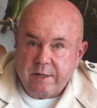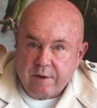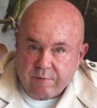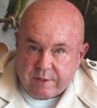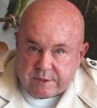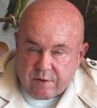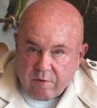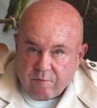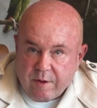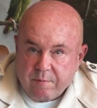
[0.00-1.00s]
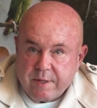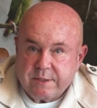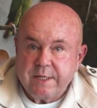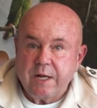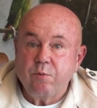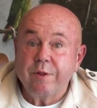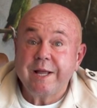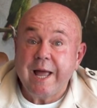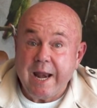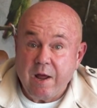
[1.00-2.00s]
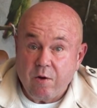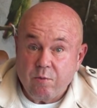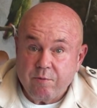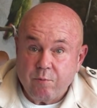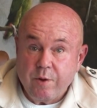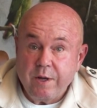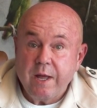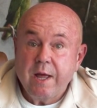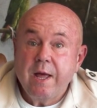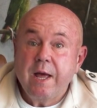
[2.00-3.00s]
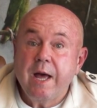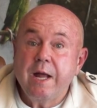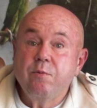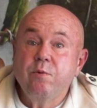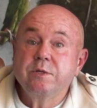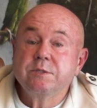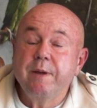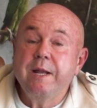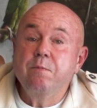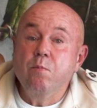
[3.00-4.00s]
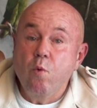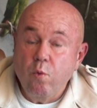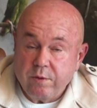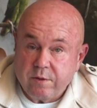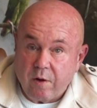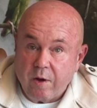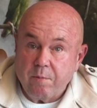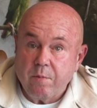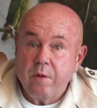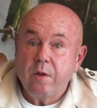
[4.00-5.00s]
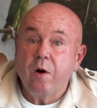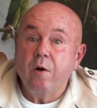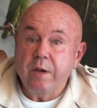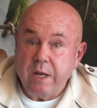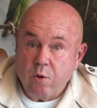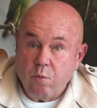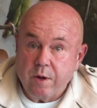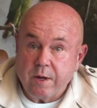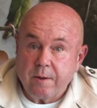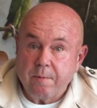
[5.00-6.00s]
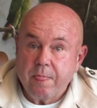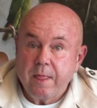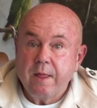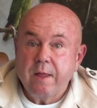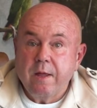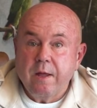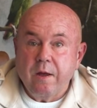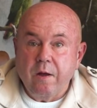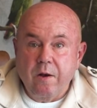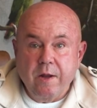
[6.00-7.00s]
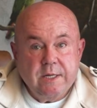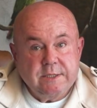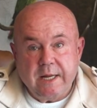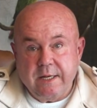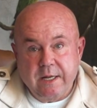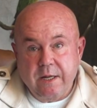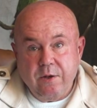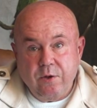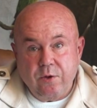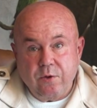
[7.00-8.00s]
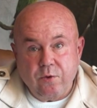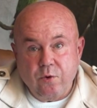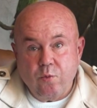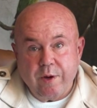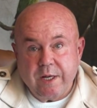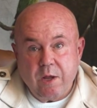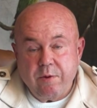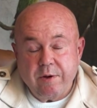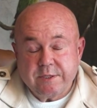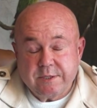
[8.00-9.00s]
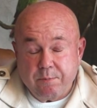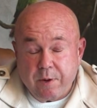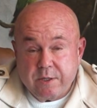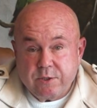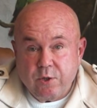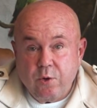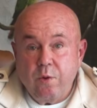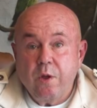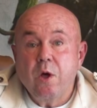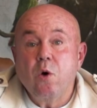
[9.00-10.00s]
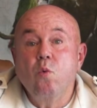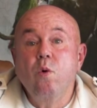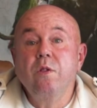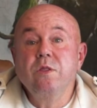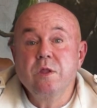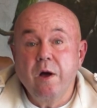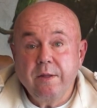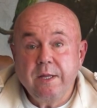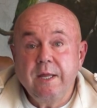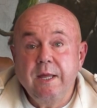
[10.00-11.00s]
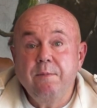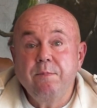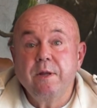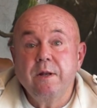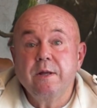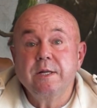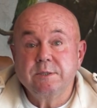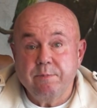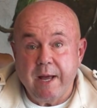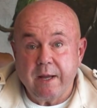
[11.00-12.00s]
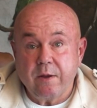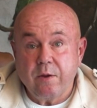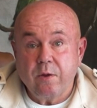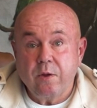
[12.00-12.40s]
different staff members that will carry on with work and will spend more time on new work. Learners that didn't do what they were supposed to do will not keep the learners back